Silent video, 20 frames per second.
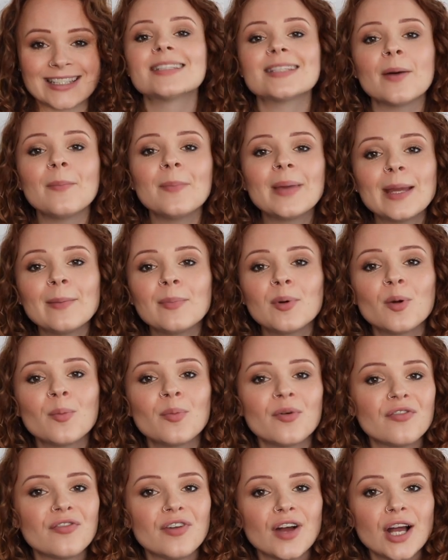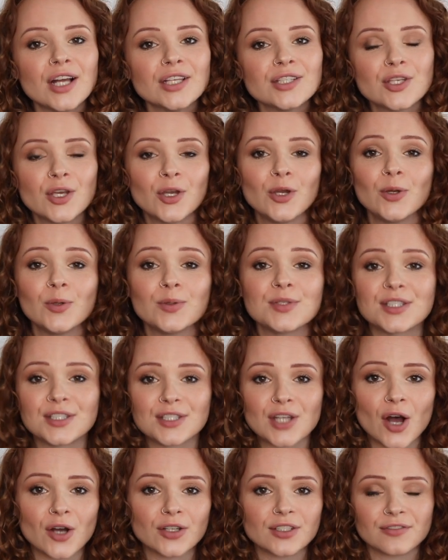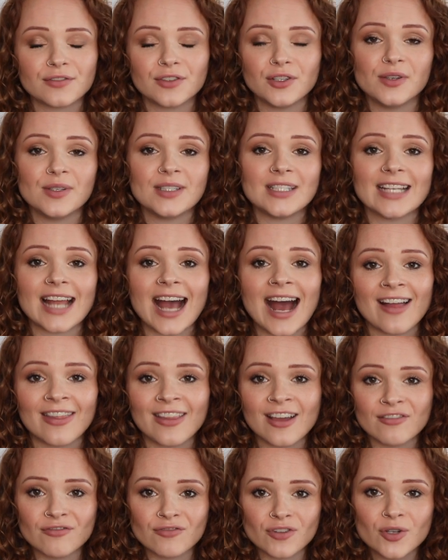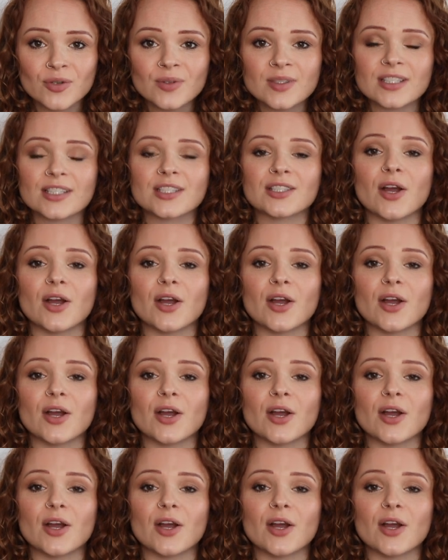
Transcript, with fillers: Some people prefer to start diffusing at their roots,